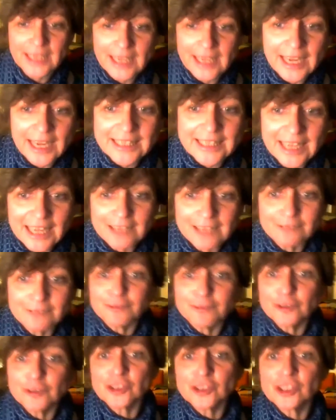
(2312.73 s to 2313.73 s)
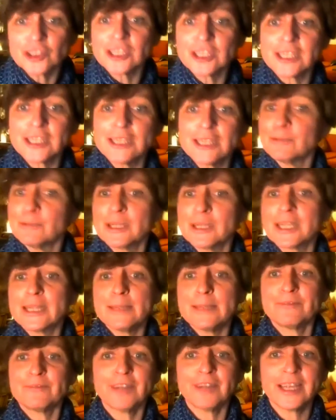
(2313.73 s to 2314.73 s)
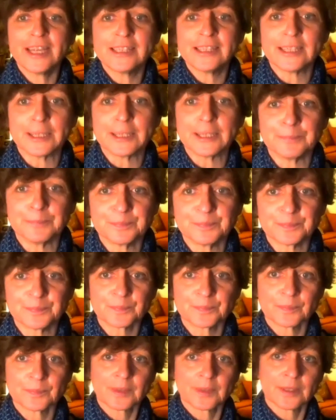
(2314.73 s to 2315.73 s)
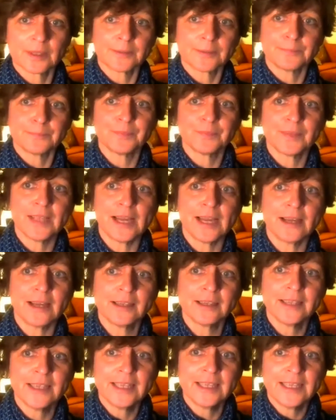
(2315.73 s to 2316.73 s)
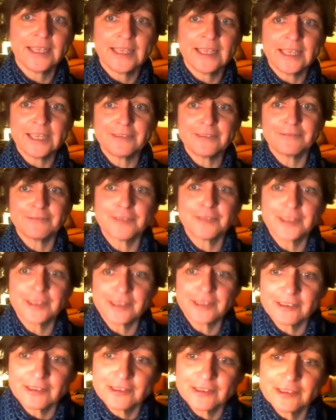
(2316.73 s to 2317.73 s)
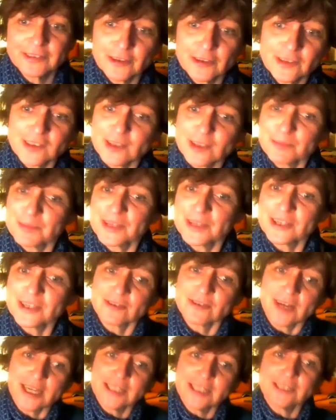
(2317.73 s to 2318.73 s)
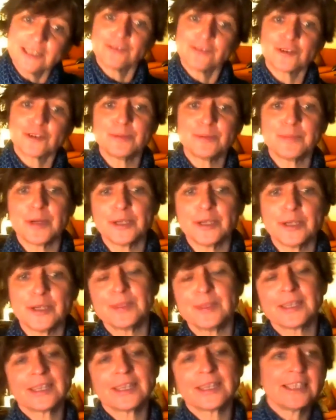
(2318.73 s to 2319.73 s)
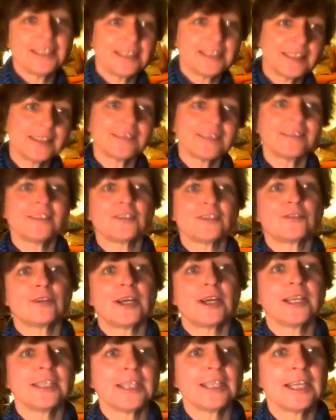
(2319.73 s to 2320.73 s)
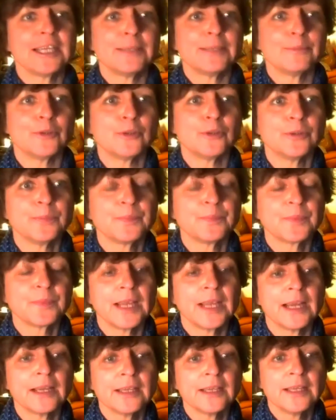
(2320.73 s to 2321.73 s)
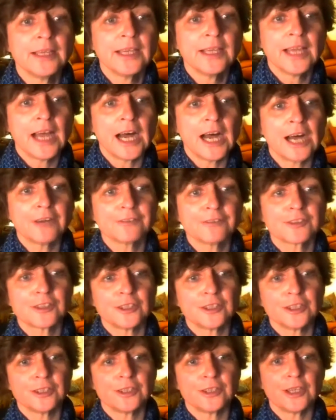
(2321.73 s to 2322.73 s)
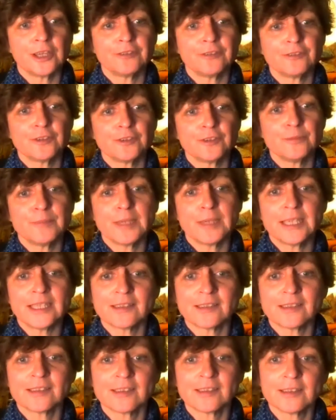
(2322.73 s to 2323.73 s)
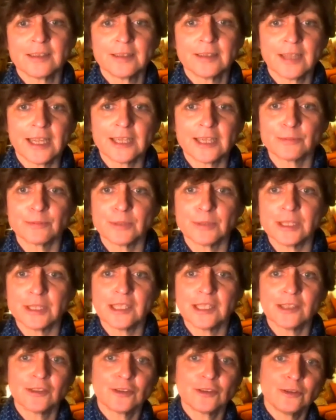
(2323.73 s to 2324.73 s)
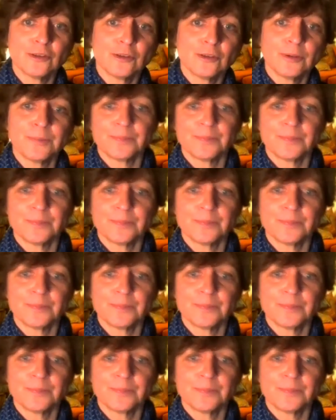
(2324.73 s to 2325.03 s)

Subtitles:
and unfortunately we keep failing. Yeah, if we got something right for a moment, then it isn't right anymore. Yeah, after a few minutes, and we need to